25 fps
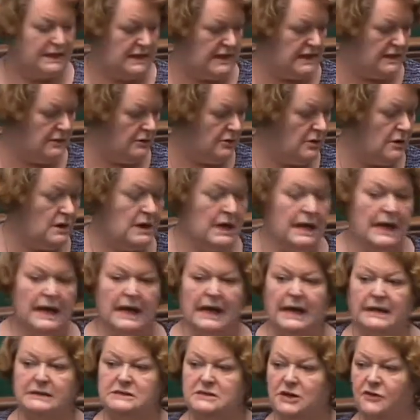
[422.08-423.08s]
here
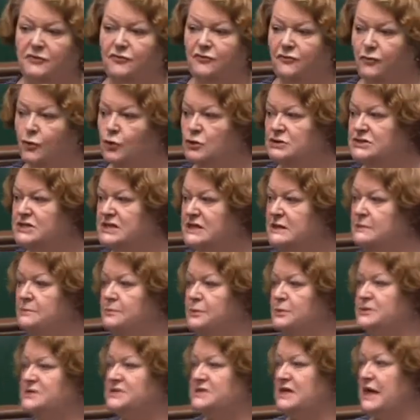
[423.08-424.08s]
and a
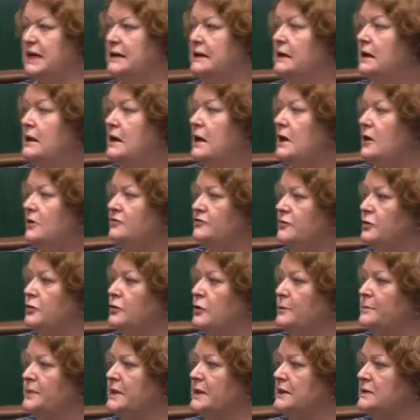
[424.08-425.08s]
14% of
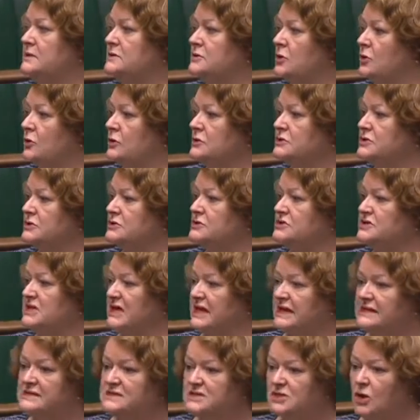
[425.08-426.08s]
European doctors
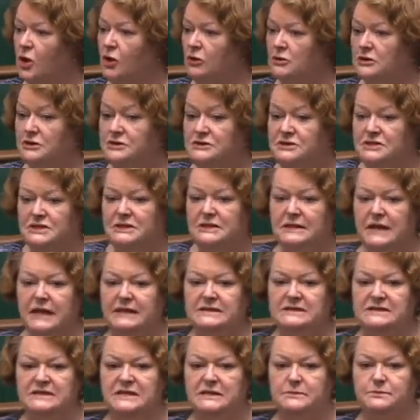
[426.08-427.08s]
in Scotland and
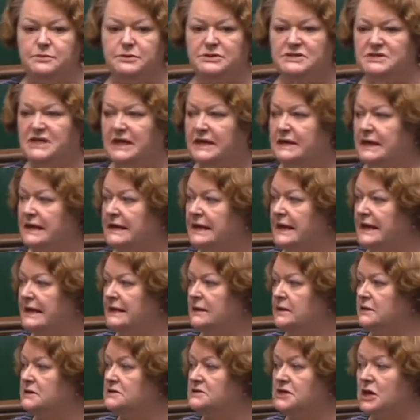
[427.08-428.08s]
19% in
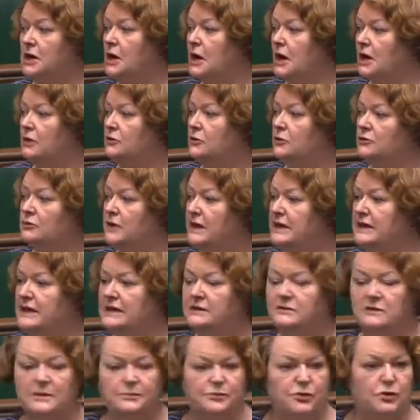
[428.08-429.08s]
England are already
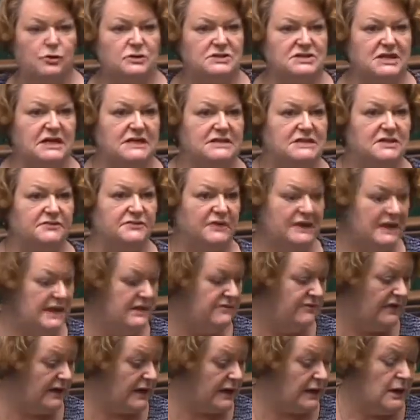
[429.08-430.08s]
in the process of
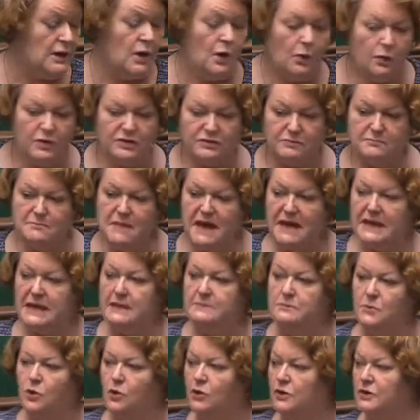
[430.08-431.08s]
leaving, with many
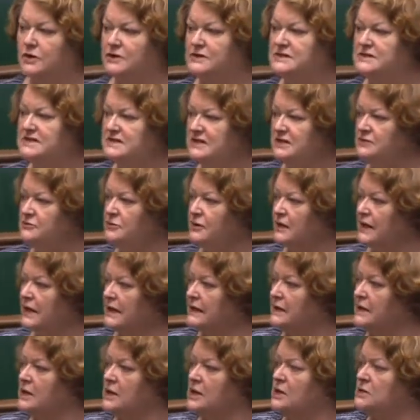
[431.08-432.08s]
more considering
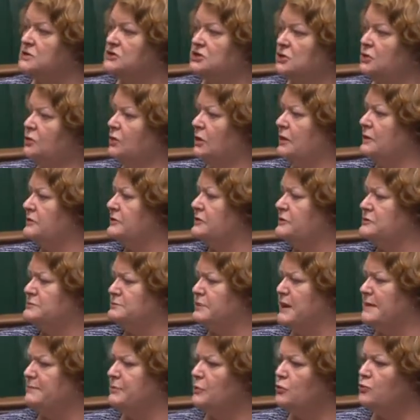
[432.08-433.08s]
it. So there's
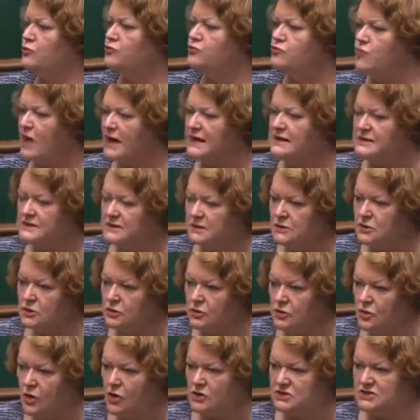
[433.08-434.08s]
people right
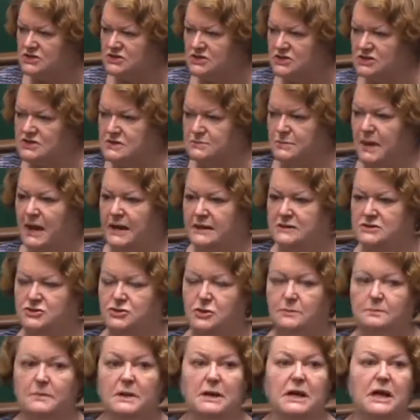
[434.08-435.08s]
across the
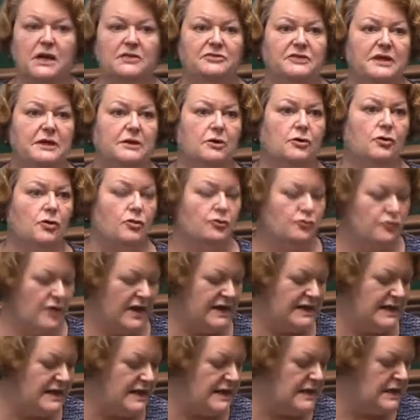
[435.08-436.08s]
spectrum that are
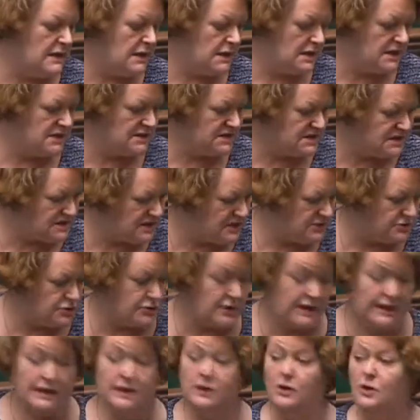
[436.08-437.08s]
already
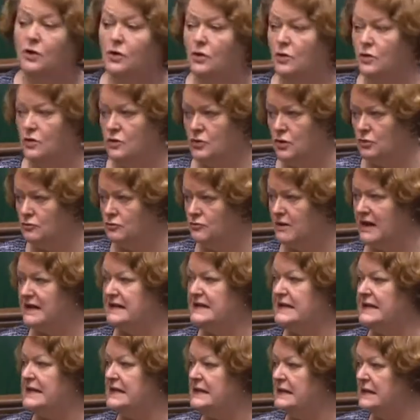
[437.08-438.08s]
considering or
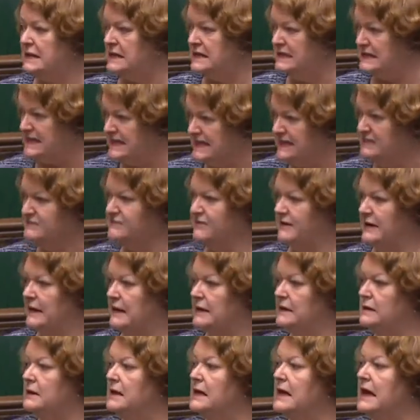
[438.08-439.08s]
already leaving.
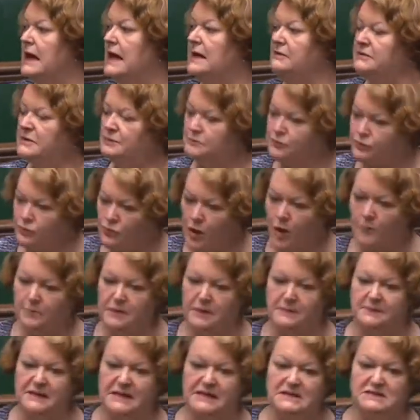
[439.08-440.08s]
And the
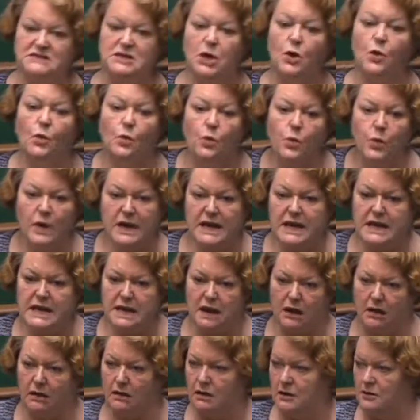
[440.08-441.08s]
problem is
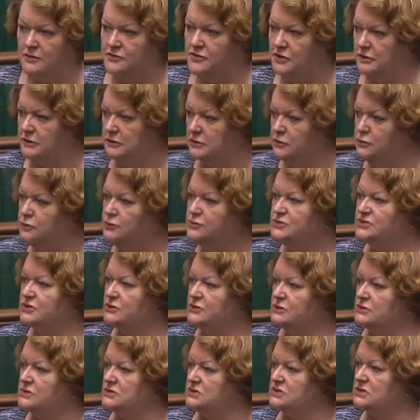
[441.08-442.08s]
we are the
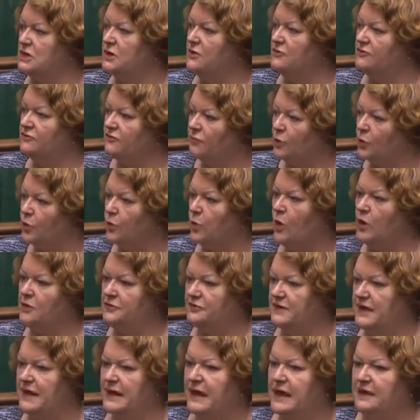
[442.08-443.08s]
losers for
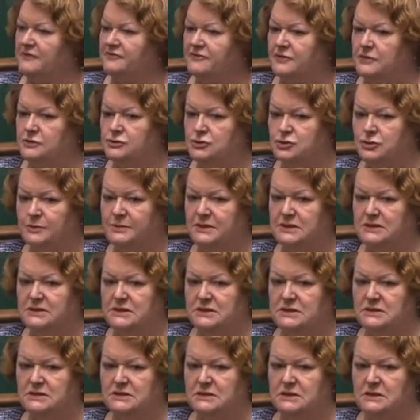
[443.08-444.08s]
what they have
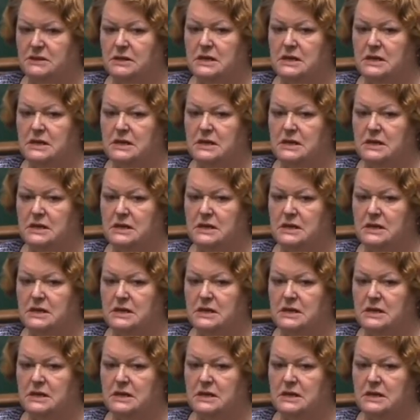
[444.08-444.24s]
contributed.